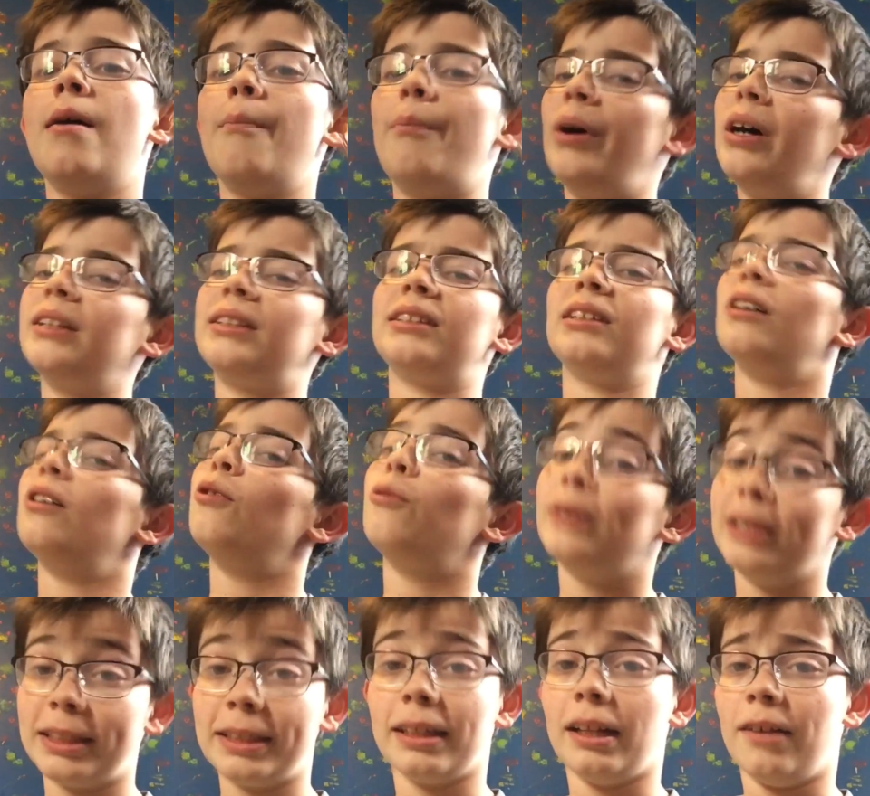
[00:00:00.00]
But
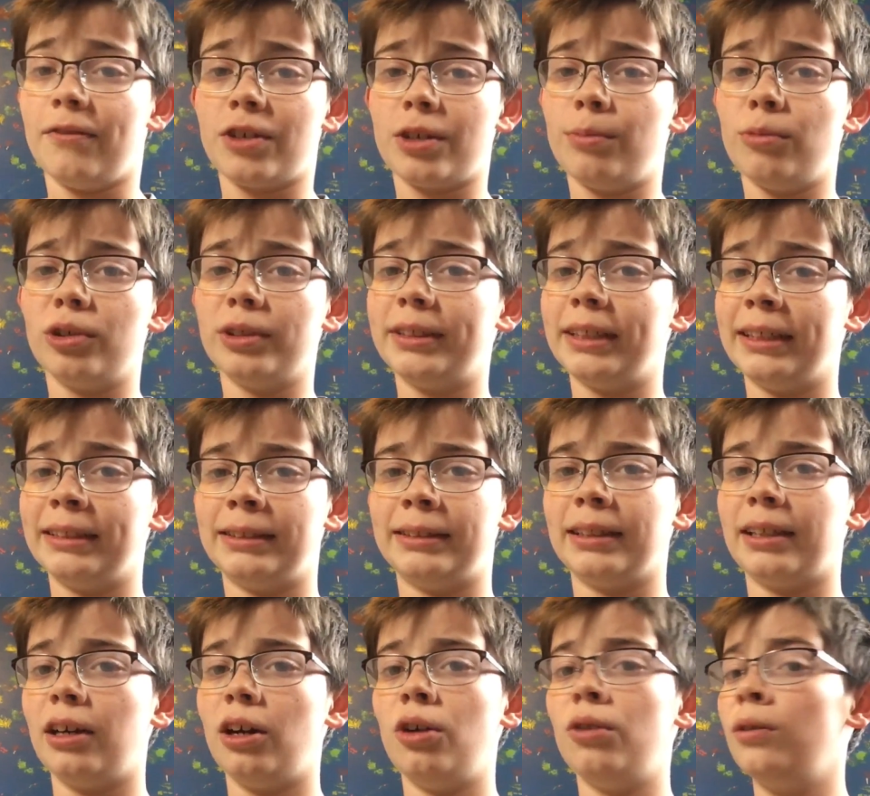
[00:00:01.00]
we still have some more tests to
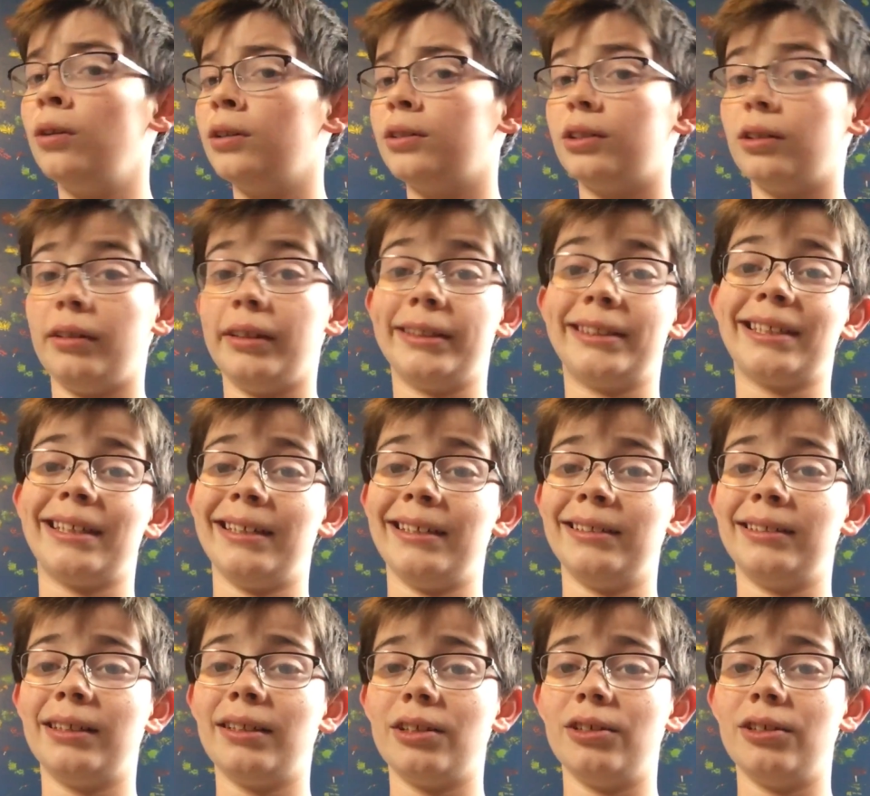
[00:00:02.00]
go, so let's get into